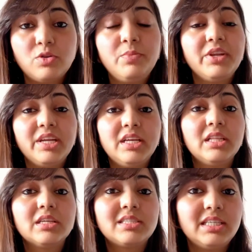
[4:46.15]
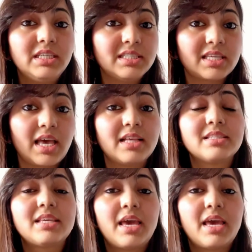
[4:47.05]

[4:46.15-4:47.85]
you'll be reading the CT scans,